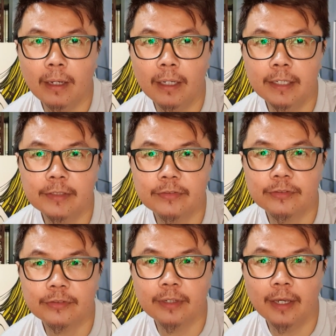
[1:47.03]
it
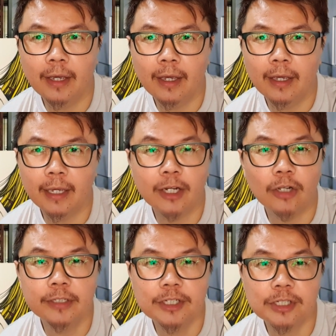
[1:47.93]
is a
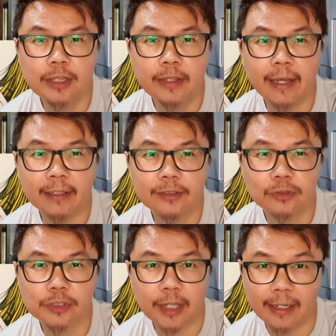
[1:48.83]
condition that
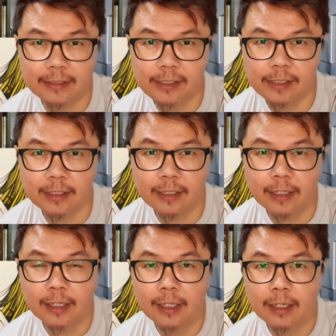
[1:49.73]
society
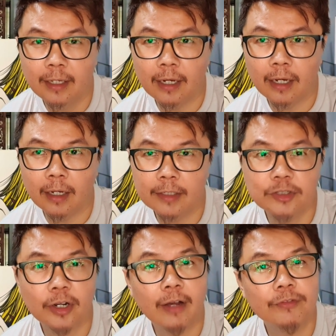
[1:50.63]
it's
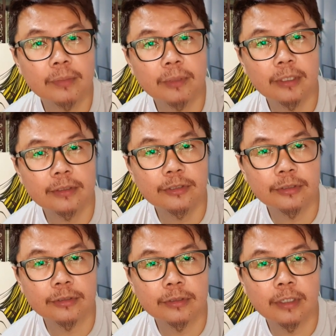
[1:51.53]
not comfortable
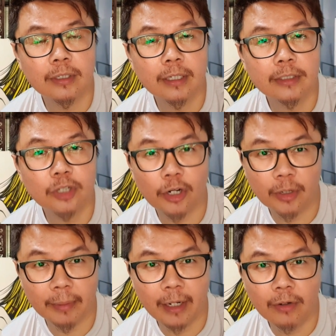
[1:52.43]
to talk
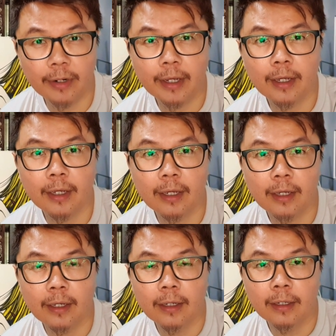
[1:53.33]
about,
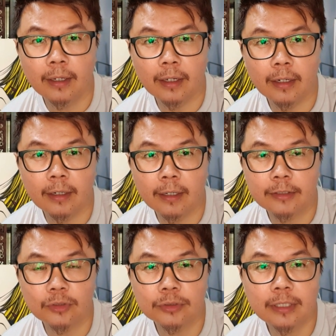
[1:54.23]
and I
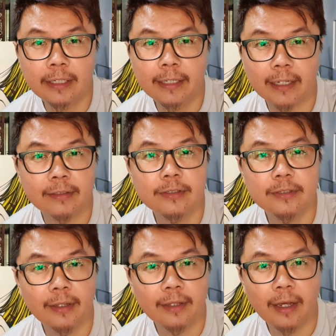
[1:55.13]
totally
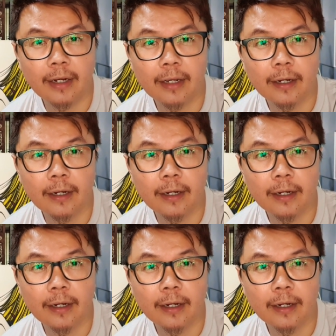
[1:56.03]
understand that.